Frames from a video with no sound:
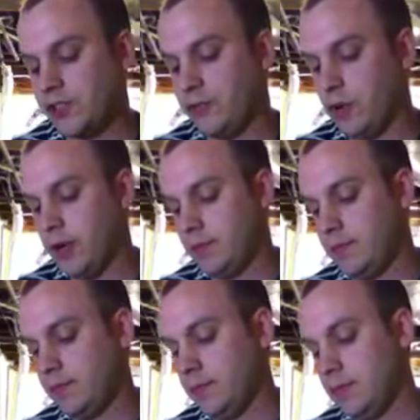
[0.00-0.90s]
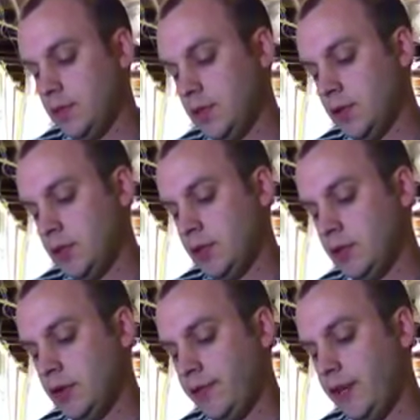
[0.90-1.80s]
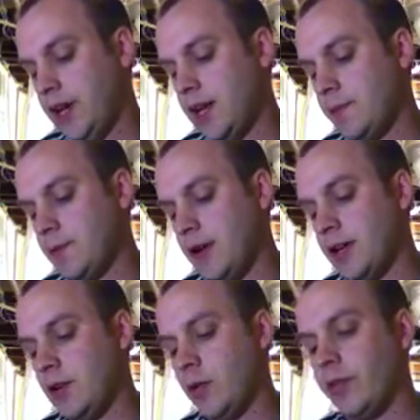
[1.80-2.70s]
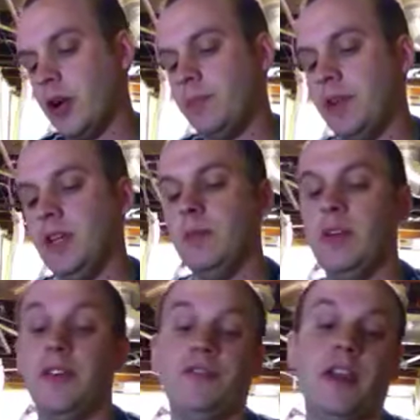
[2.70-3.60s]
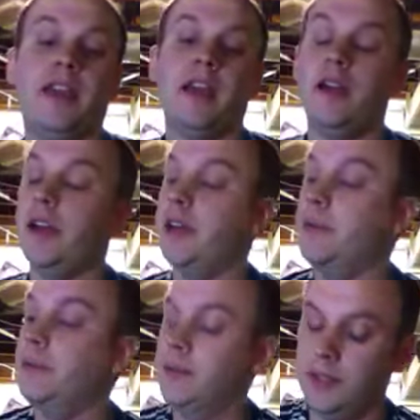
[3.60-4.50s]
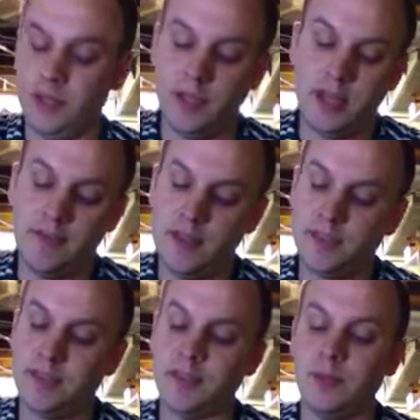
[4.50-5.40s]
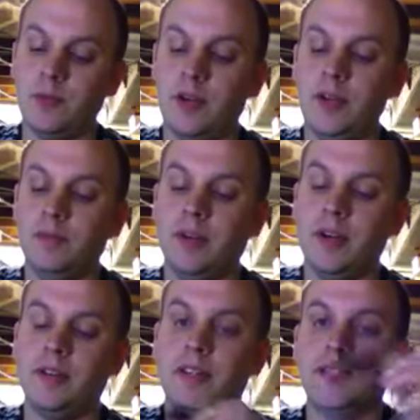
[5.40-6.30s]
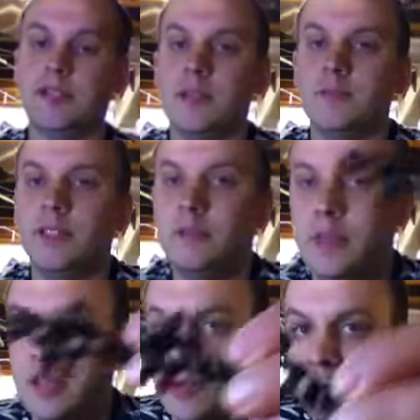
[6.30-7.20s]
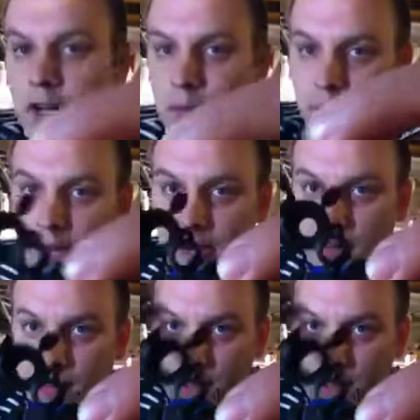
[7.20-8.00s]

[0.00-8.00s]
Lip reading: for it. So if you got to upgrade, go with RPM, if they carry it. And this is the one part that seems to be the one I'm buying a